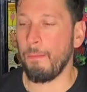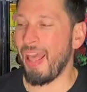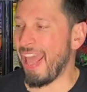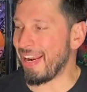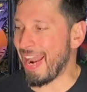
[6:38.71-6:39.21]

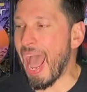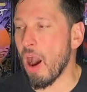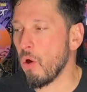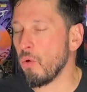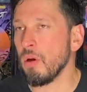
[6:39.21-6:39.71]
And
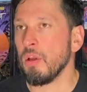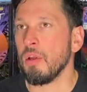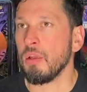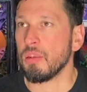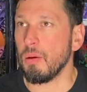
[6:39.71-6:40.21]
now
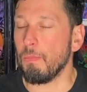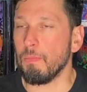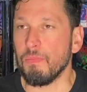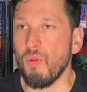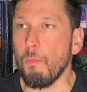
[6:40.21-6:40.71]

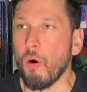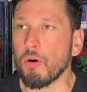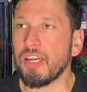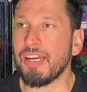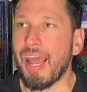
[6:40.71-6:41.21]
the
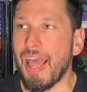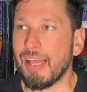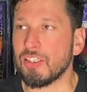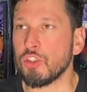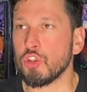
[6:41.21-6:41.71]
market
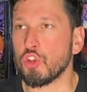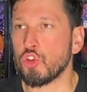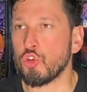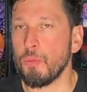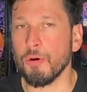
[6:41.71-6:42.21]
has
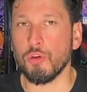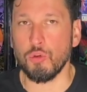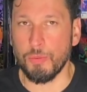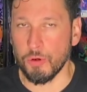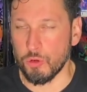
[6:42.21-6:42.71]
super
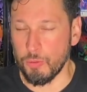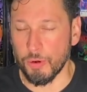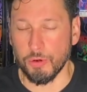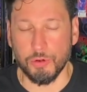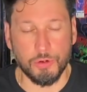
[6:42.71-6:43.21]
duper
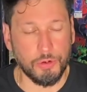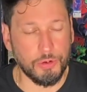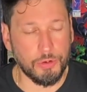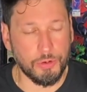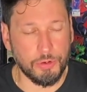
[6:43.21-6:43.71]
duper
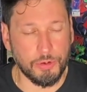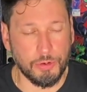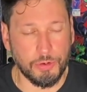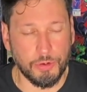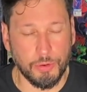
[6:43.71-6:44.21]

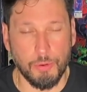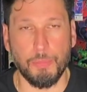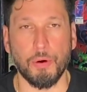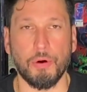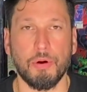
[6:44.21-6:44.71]

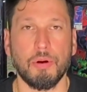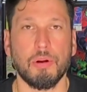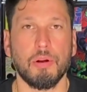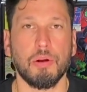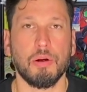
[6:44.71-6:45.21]
duper
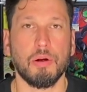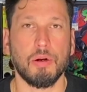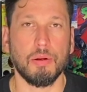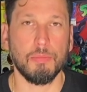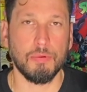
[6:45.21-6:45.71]

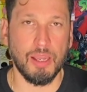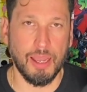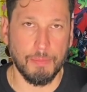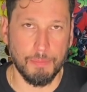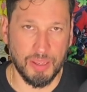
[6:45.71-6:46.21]

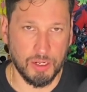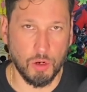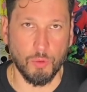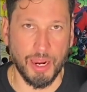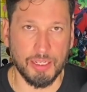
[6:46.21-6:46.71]
been
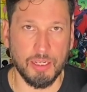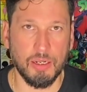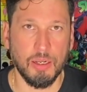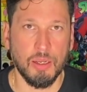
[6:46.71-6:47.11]
corrected.